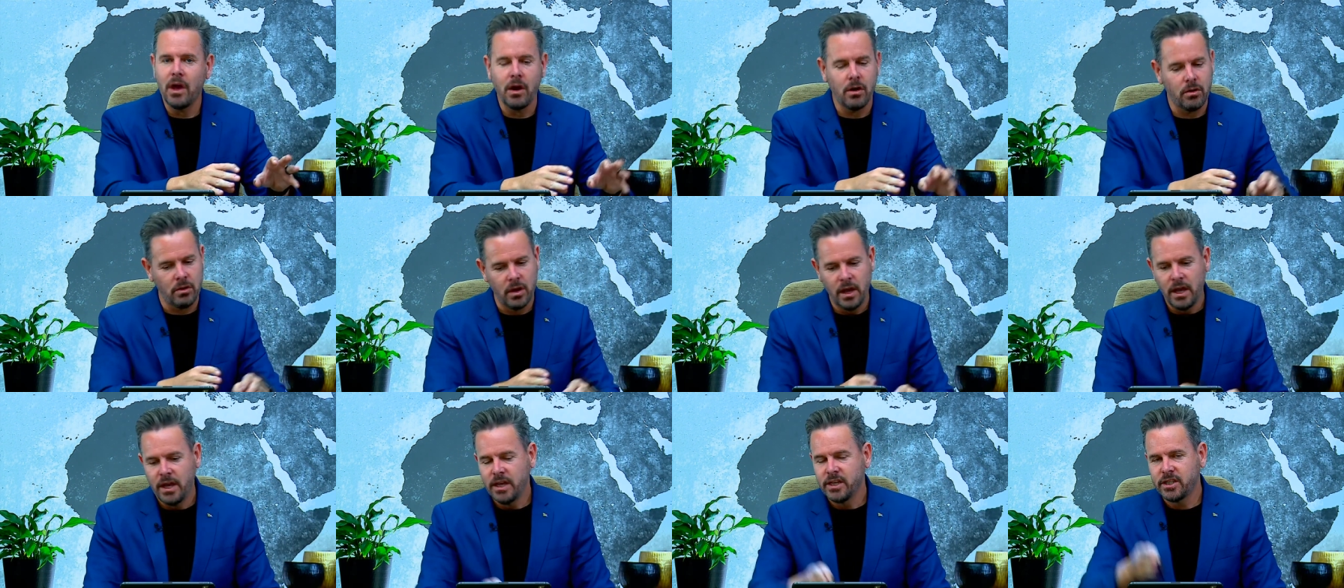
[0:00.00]

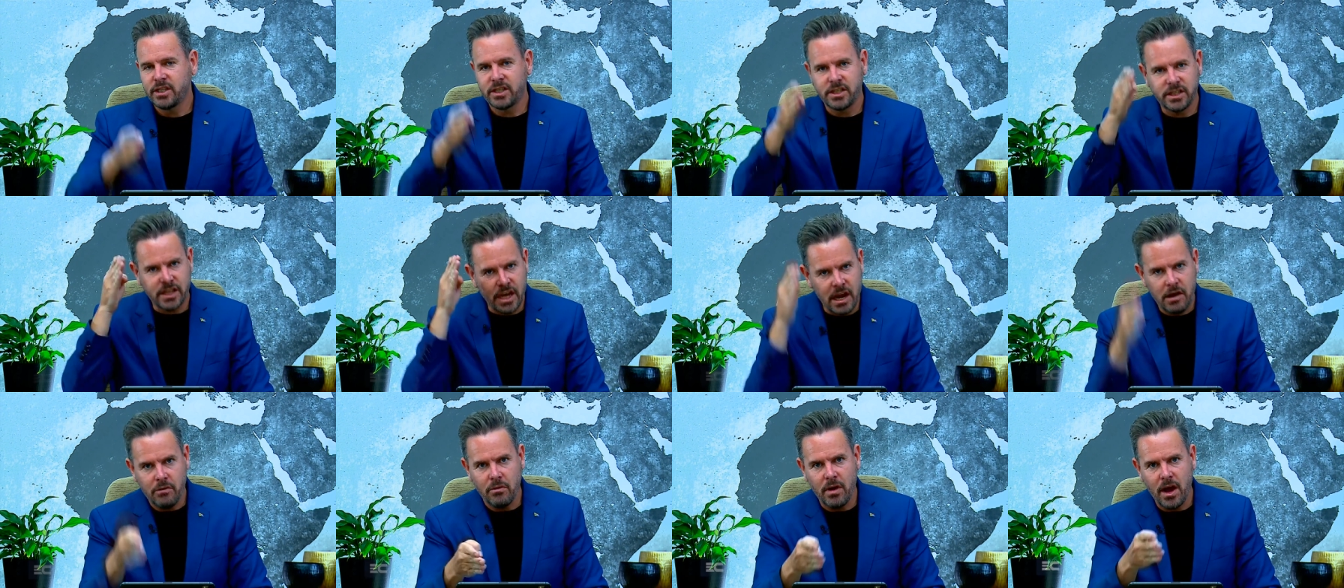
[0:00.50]
No,
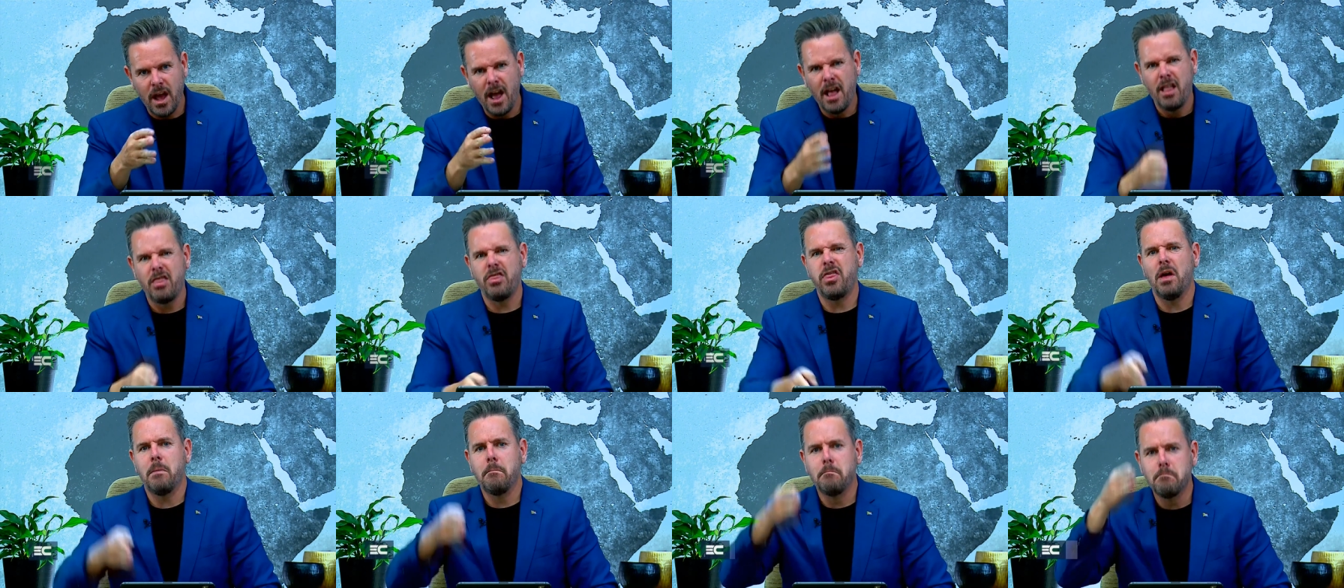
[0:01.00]
Sarah,
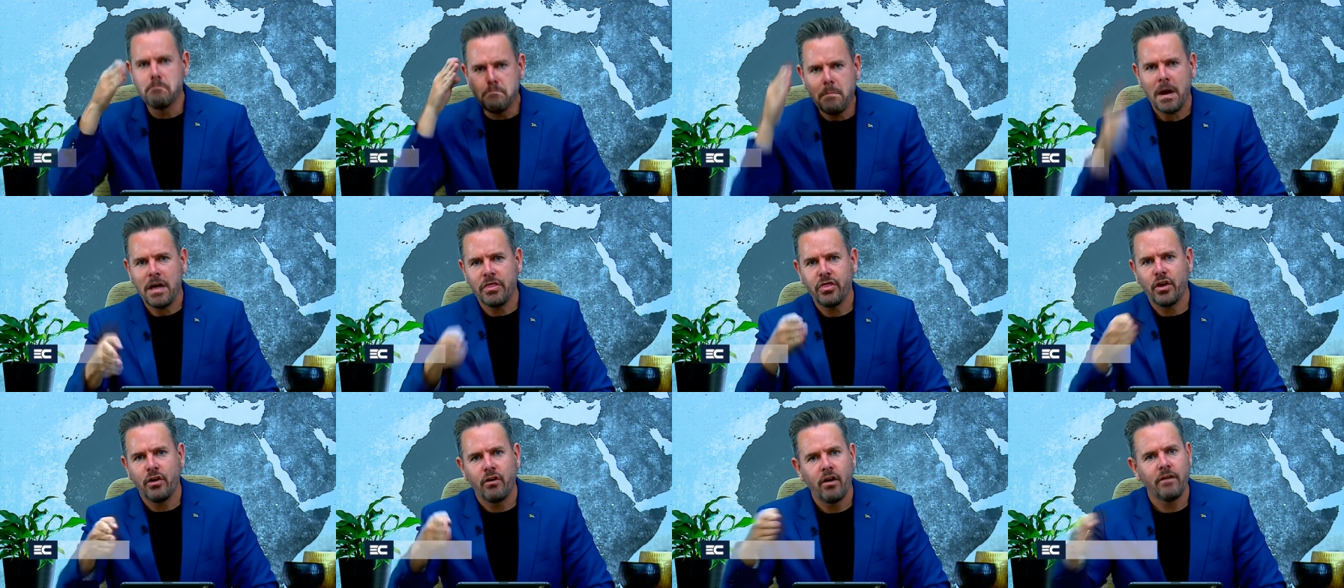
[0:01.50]
the
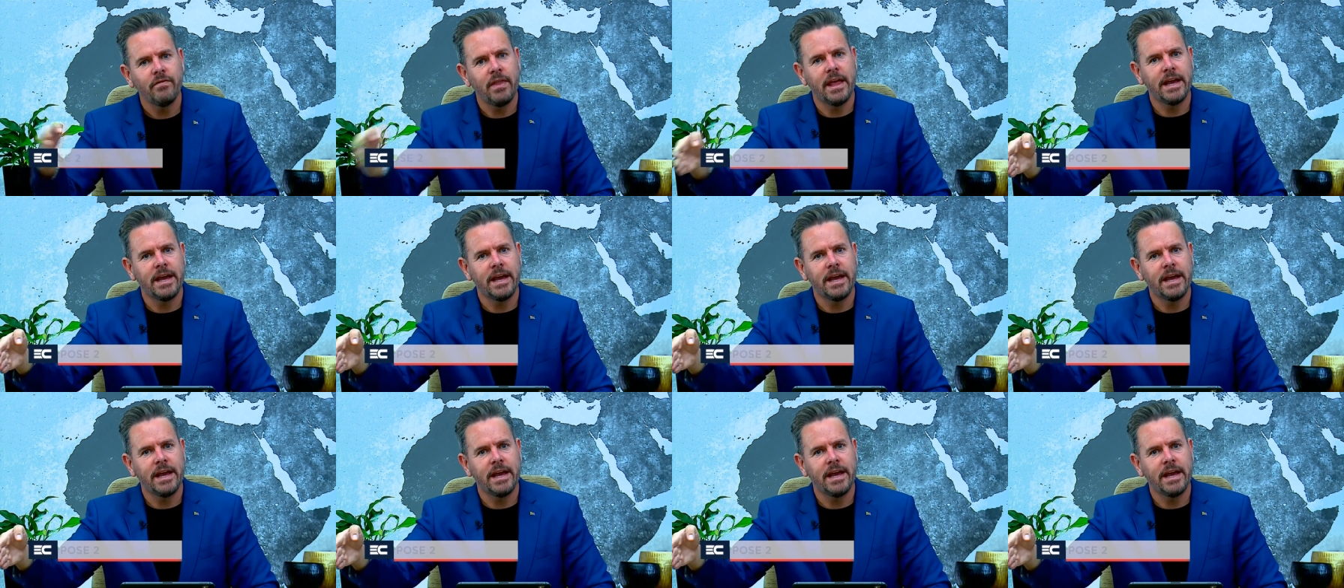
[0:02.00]
mother of